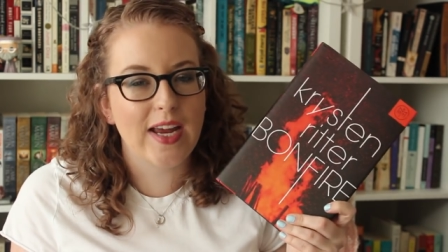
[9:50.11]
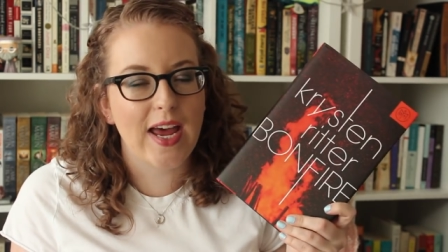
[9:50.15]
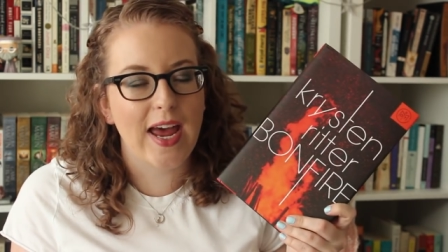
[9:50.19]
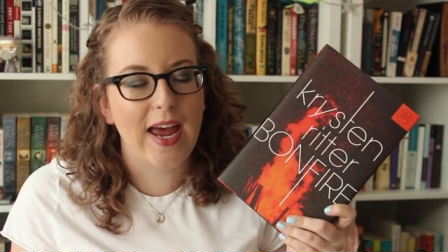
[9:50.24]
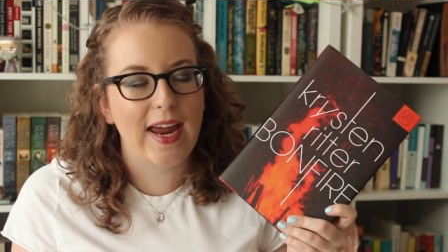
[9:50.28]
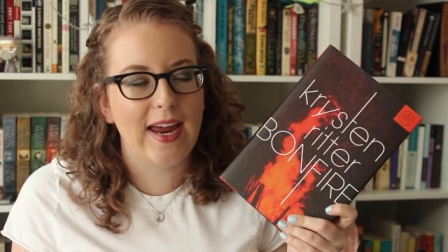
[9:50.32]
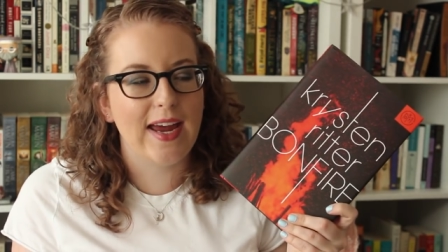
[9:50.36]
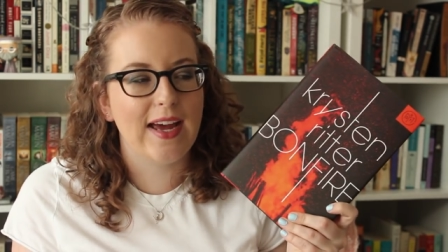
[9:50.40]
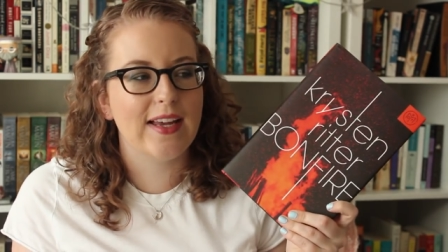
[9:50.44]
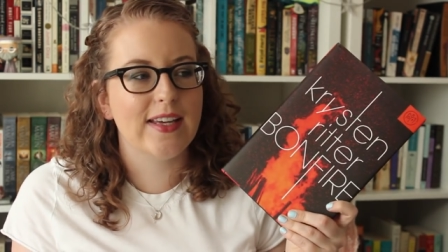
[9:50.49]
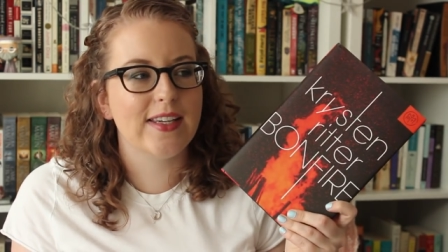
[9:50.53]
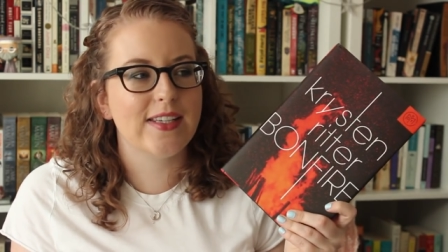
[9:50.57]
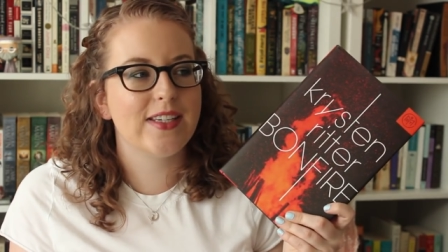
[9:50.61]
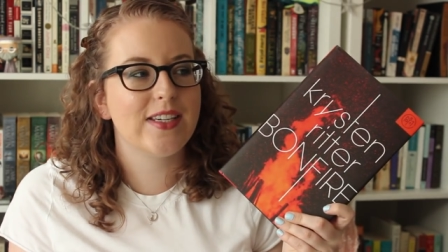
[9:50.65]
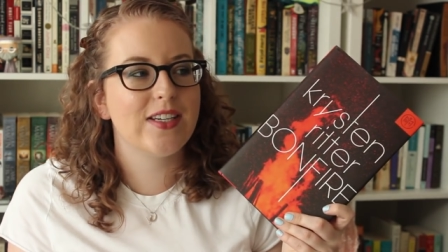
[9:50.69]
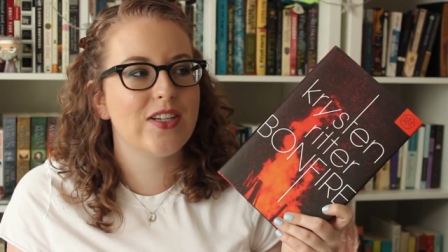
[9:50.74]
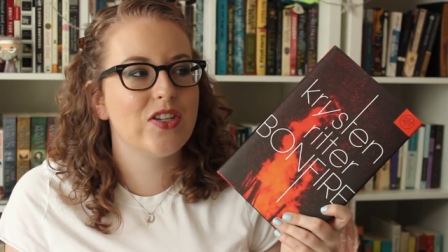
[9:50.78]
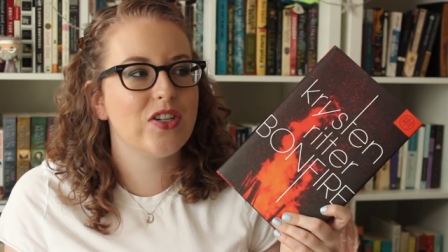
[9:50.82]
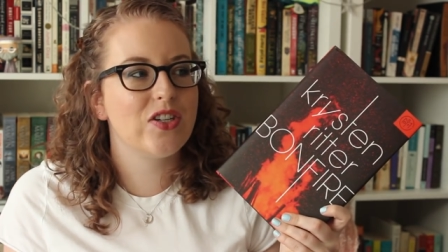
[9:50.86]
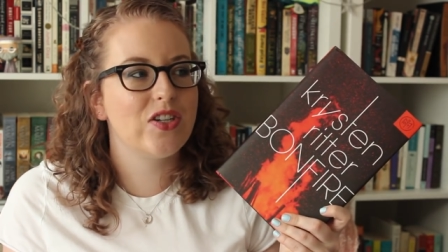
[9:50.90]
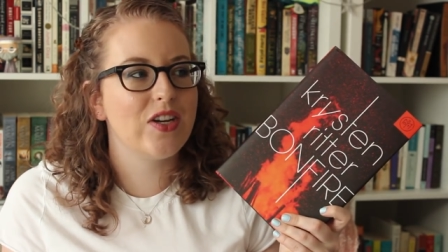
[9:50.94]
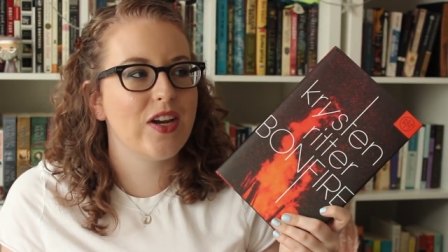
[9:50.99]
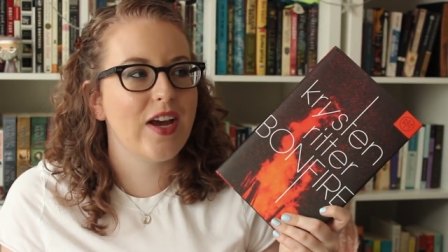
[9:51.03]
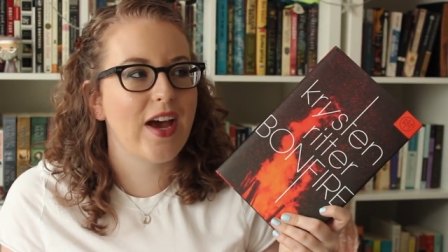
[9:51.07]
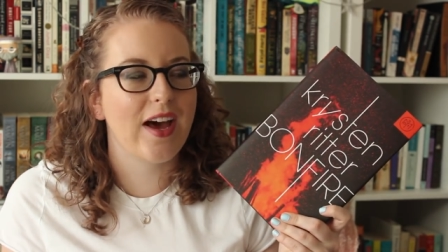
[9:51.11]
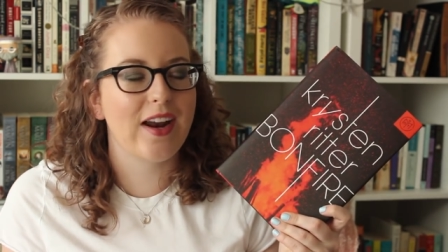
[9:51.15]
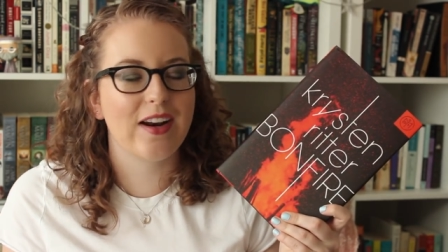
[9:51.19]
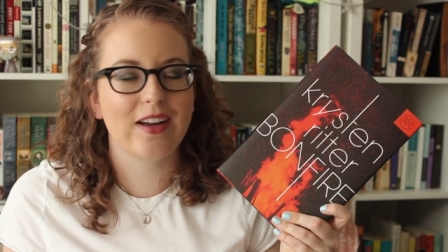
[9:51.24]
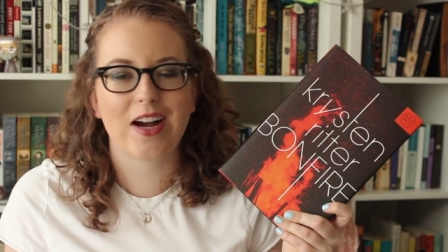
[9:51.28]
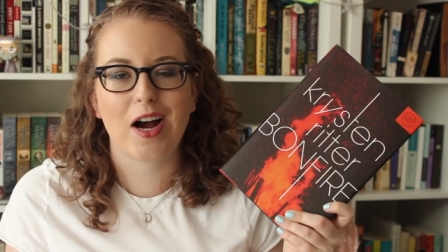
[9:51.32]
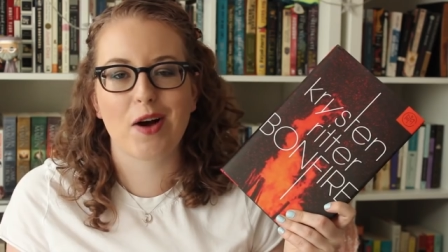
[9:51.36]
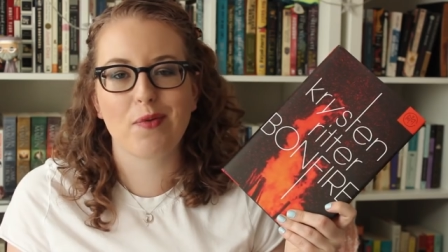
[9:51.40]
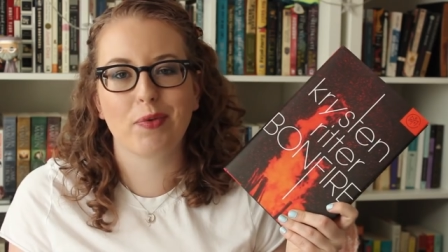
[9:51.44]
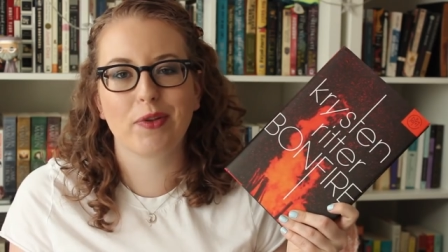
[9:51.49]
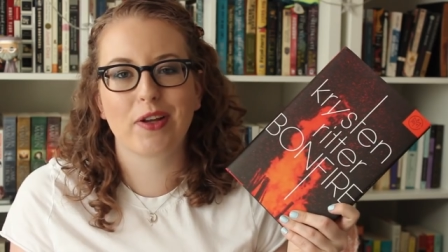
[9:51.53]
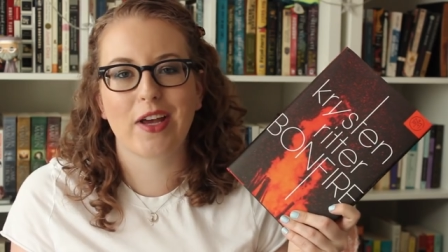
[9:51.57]
and she had a
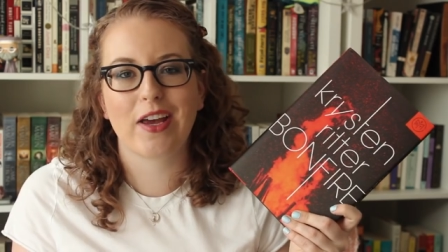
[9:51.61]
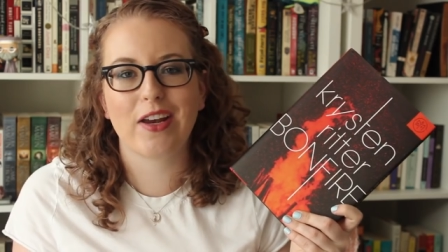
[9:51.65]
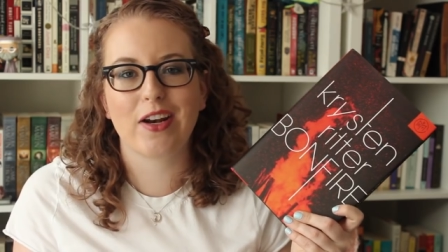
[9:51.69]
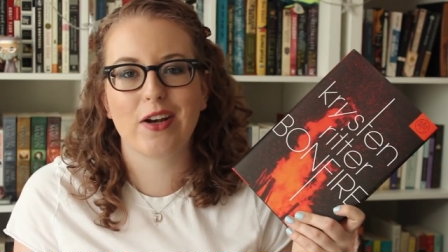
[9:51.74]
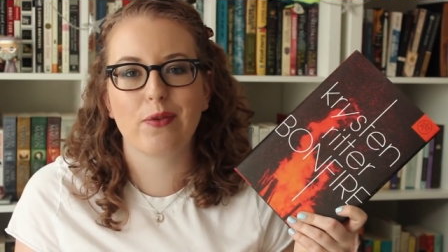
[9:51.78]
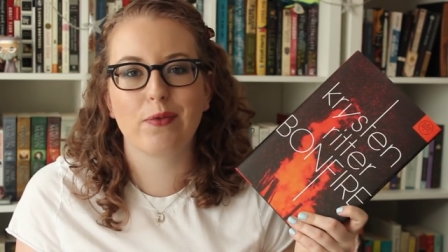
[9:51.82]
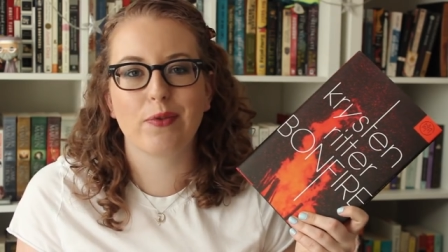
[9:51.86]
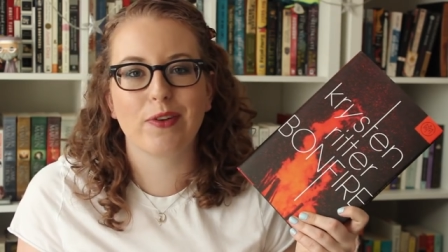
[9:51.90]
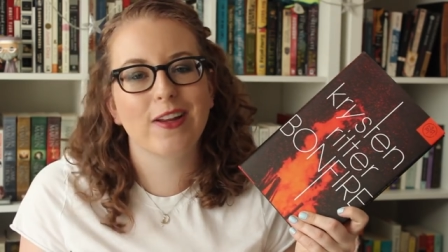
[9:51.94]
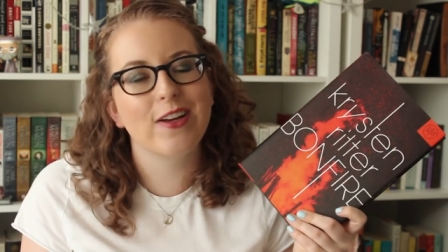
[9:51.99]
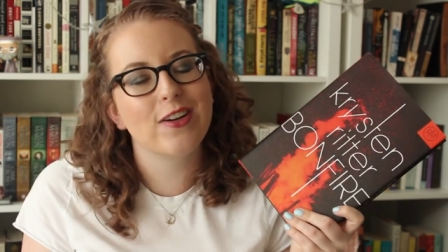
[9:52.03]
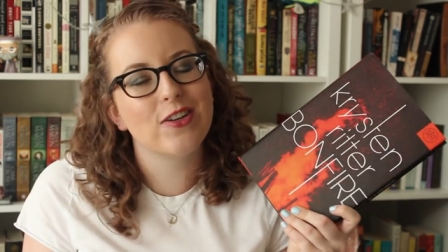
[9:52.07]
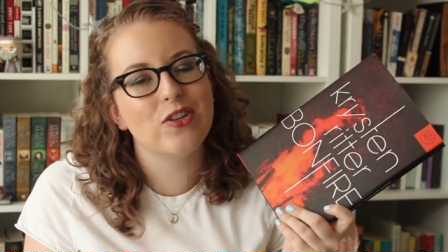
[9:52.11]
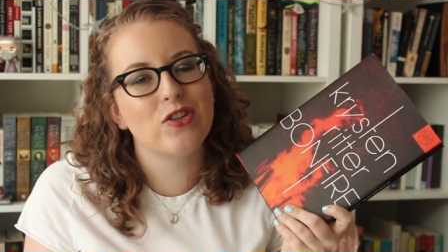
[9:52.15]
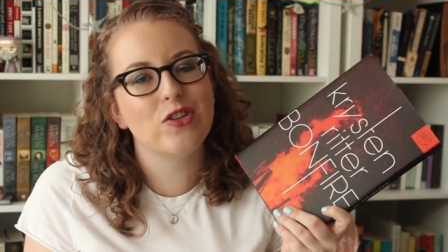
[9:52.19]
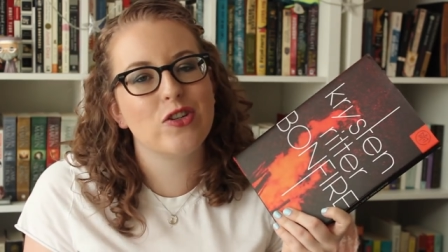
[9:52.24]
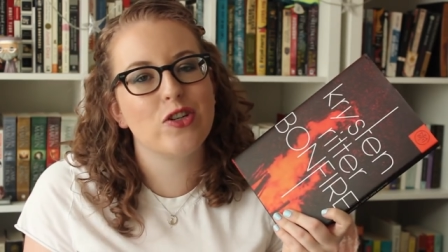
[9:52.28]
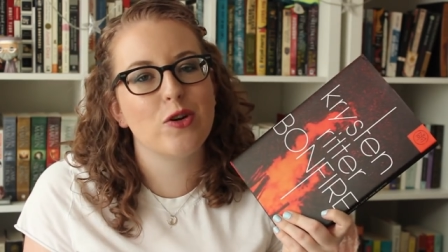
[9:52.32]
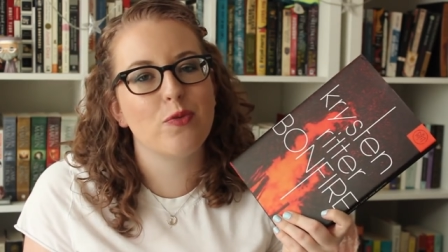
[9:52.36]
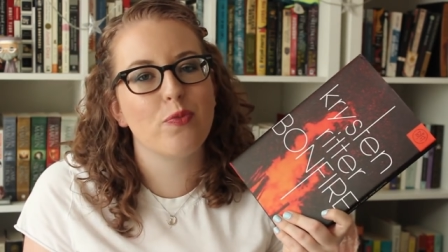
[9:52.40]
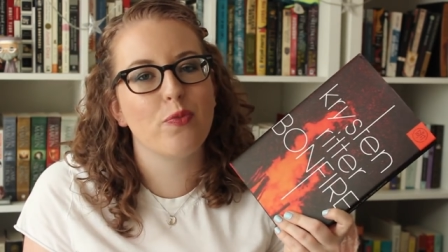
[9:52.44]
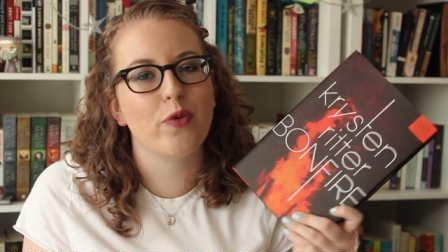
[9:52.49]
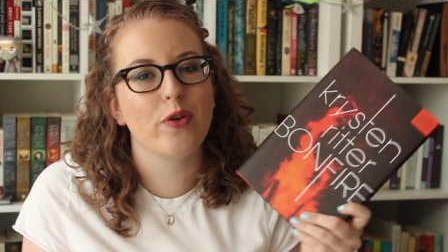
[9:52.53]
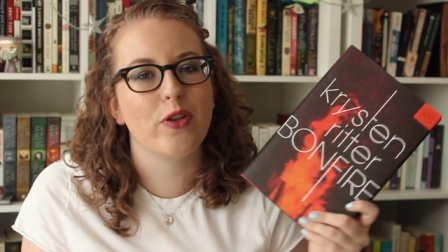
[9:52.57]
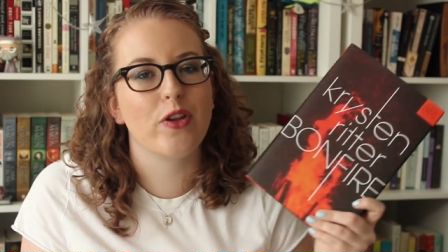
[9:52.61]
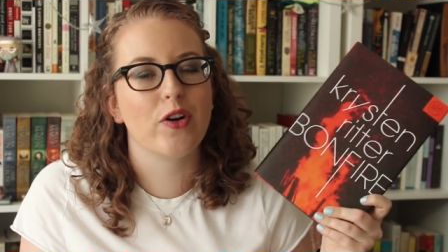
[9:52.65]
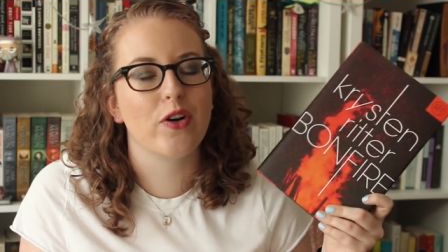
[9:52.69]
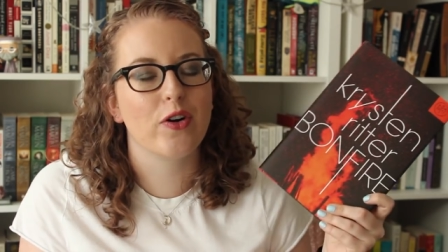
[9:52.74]
complicated relationship with